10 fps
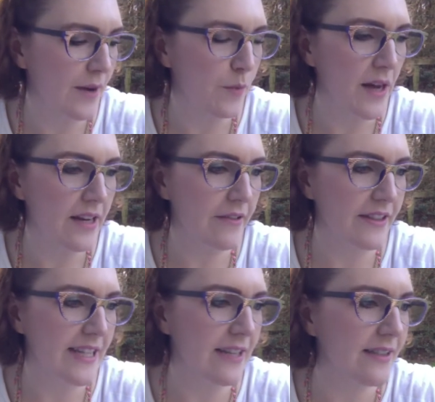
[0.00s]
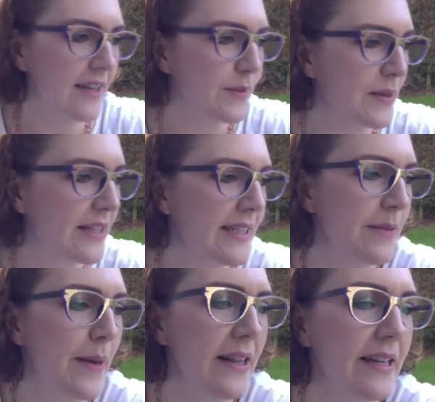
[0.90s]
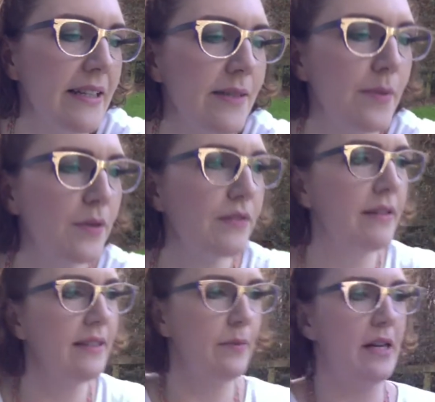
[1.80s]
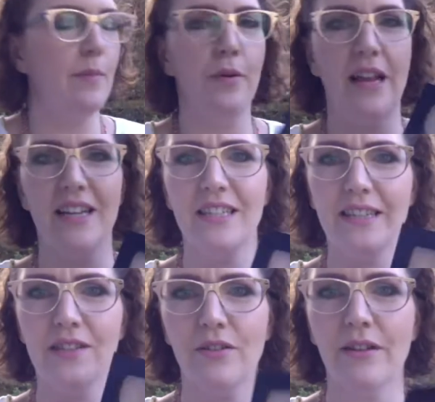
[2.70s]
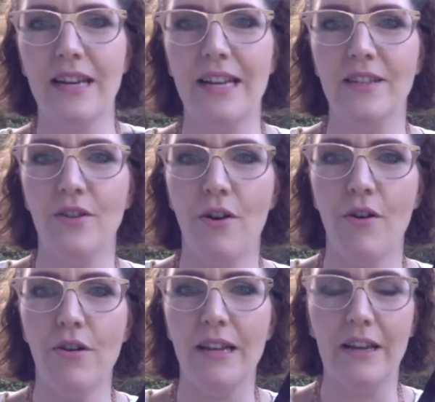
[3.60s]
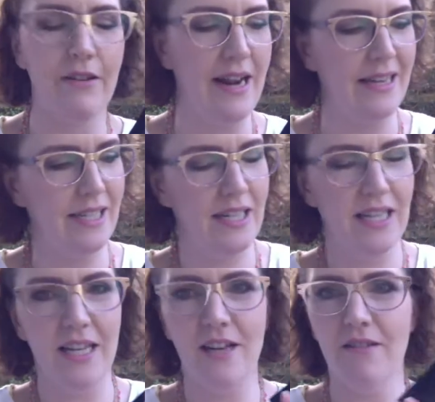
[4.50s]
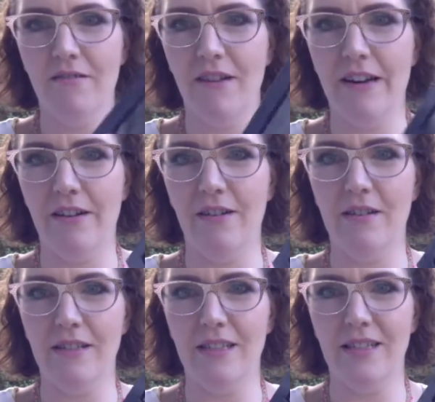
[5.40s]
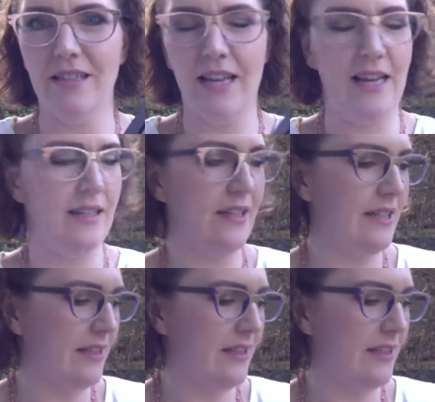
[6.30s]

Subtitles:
One of the downsides with the Z palette is the most recent one I bought, actually the screen has totally cracked right across, and you can